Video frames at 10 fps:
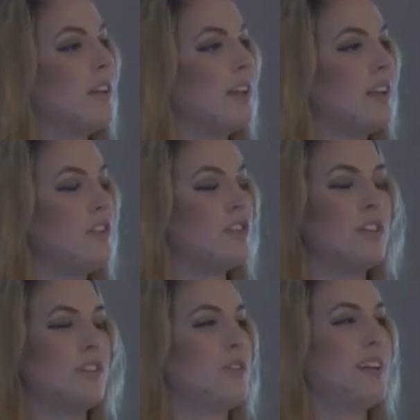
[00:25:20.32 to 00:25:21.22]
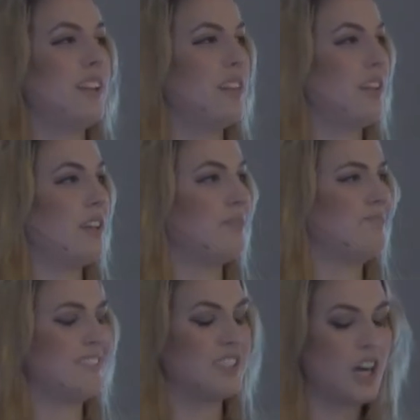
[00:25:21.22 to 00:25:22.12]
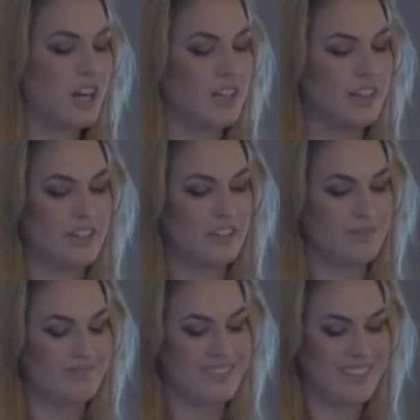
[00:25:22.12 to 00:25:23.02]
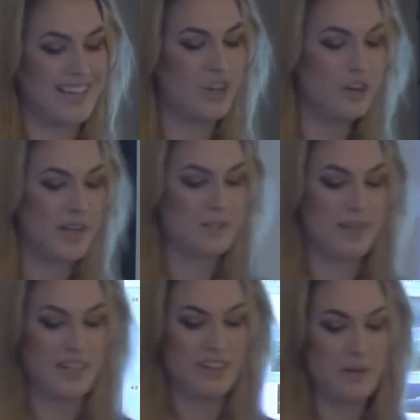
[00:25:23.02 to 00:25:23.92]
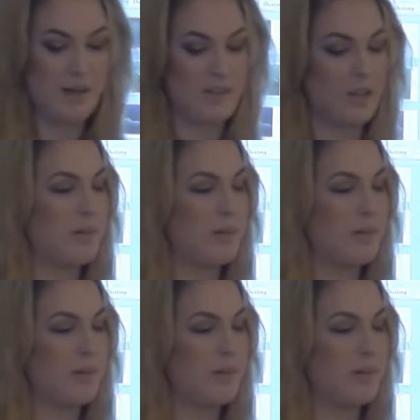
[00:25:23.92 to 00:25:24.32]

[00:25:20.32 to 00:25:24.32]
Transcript: and you shouldn't do anything. It's hard, and you, I know you guys want to get your name out there,